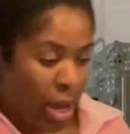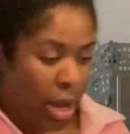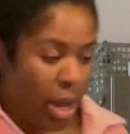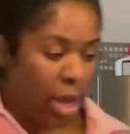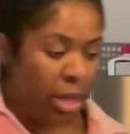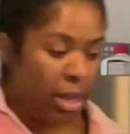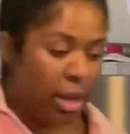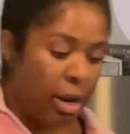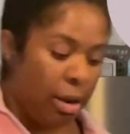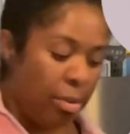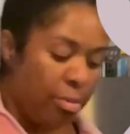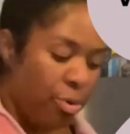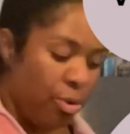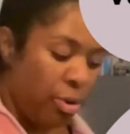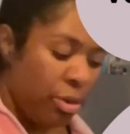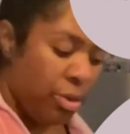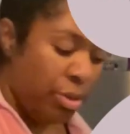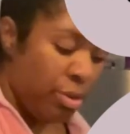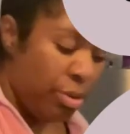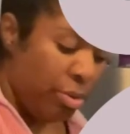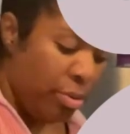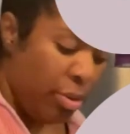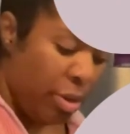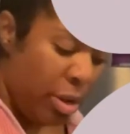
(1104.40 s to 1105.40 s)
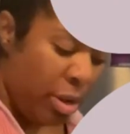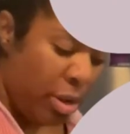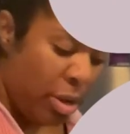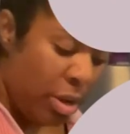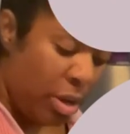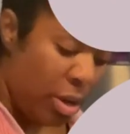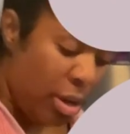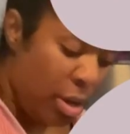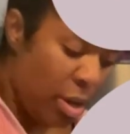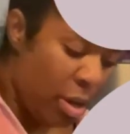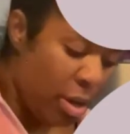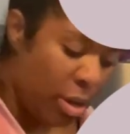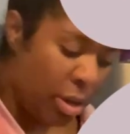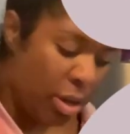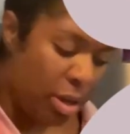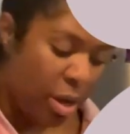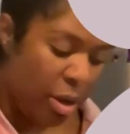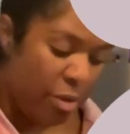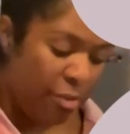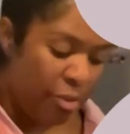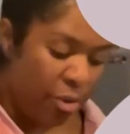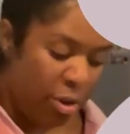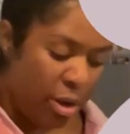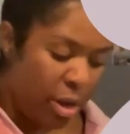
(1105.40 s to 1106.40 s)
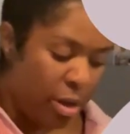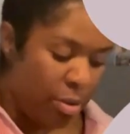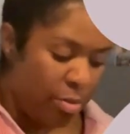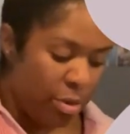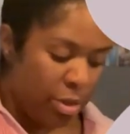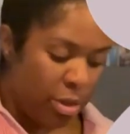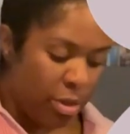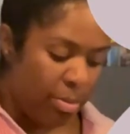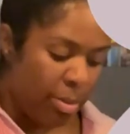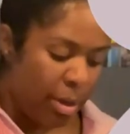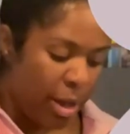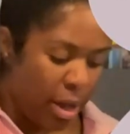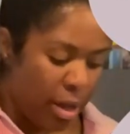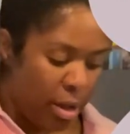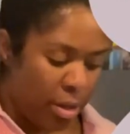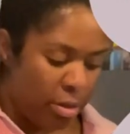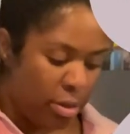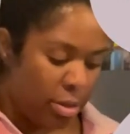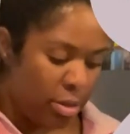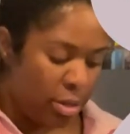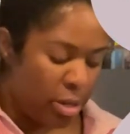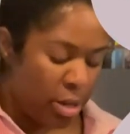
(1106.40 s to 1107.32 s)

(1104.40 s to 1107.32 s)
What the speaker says: And then I'm going to cover it with about